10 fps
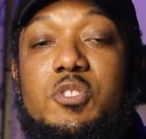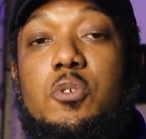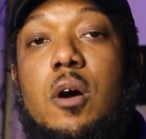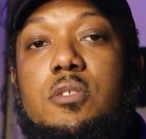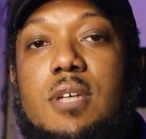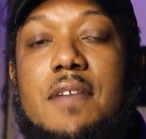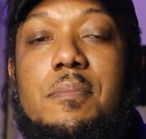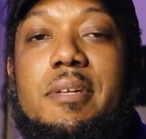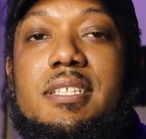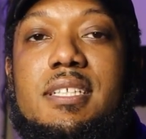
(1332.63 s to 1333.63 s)
You also have
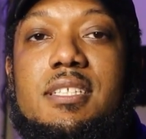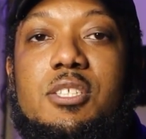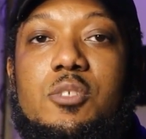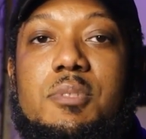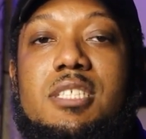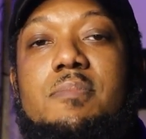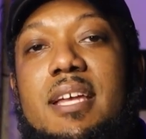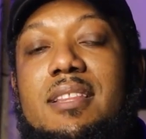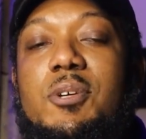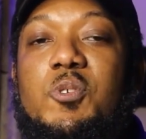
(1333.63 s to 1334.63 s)
the ability to
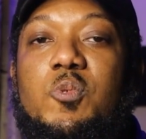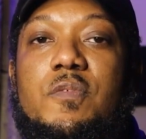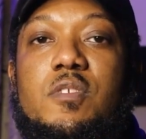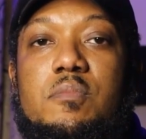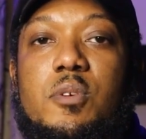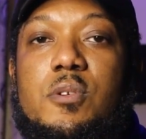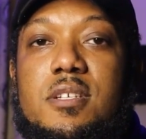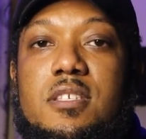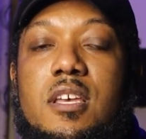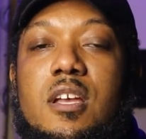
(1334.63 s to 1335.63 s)
participate in local review
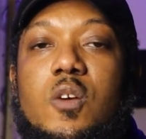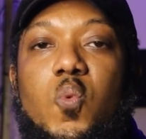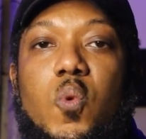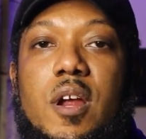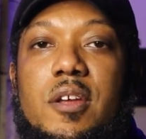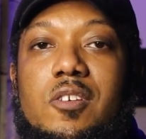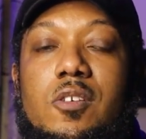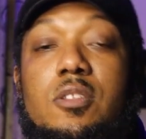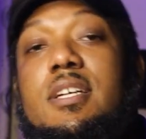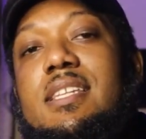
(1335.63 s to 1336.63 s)
boards, where you
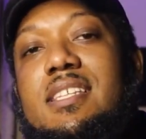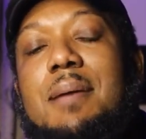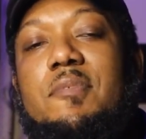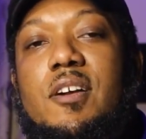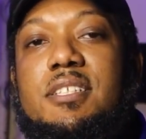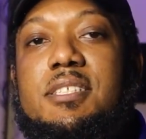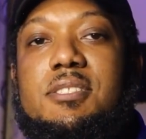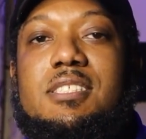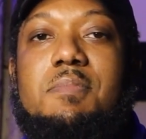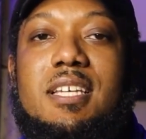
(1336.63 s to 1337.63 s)
could look at the type of
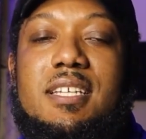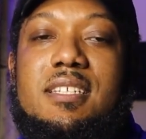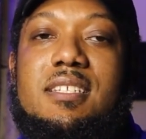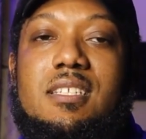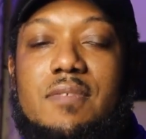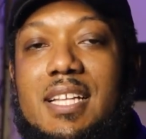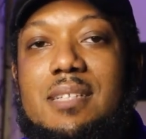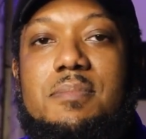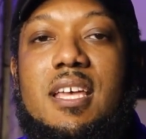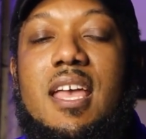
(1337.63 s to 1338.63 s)
architecture that's being
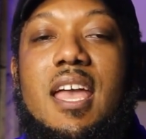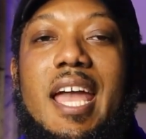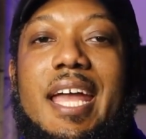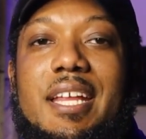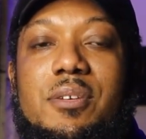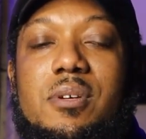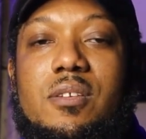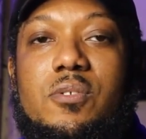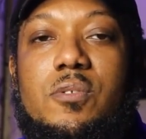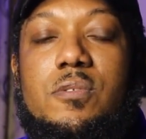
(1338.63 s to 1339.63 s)
developed, and you could,
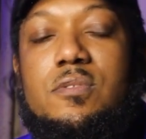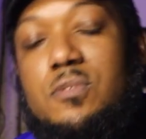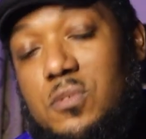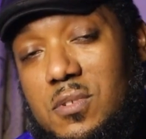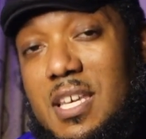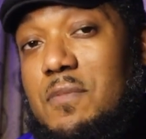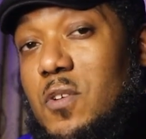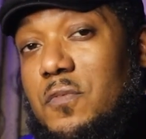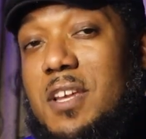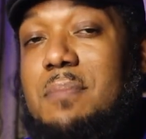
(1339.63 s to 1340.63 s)
of course, give
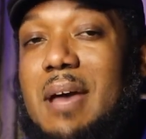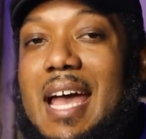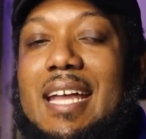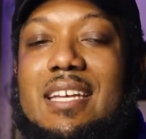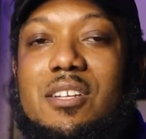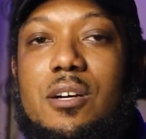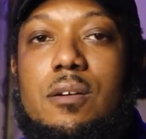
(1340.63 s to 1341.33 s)
your feedback.